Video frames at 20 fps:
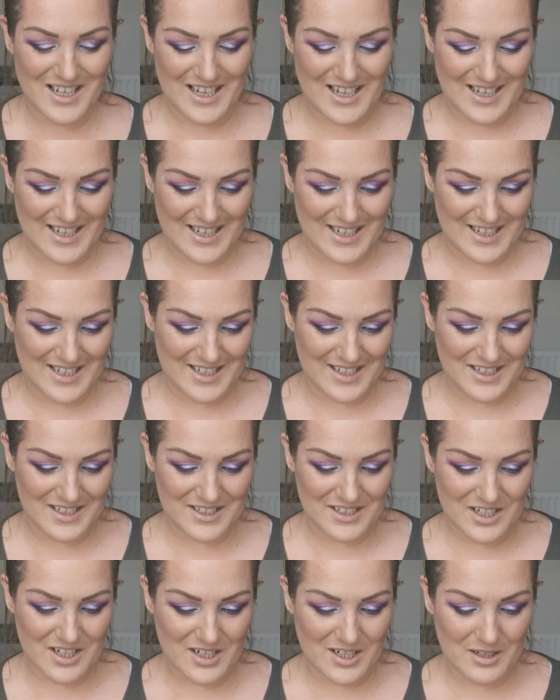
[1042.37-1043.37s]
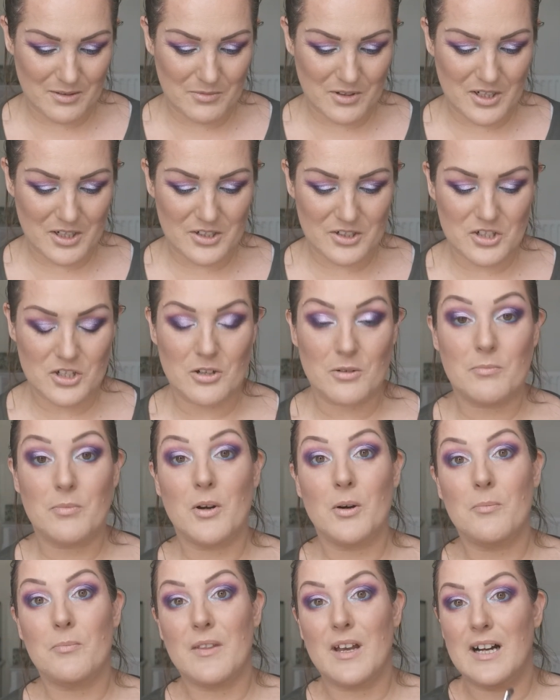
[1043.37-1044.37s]
and I'm going to
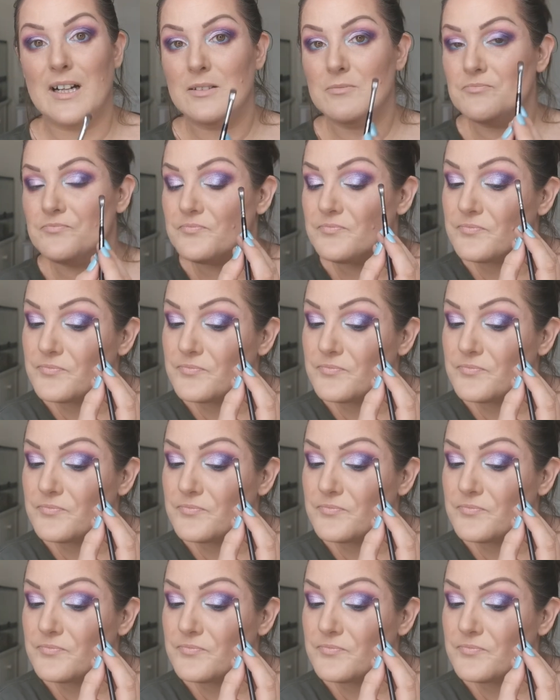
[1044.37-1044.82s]
pop that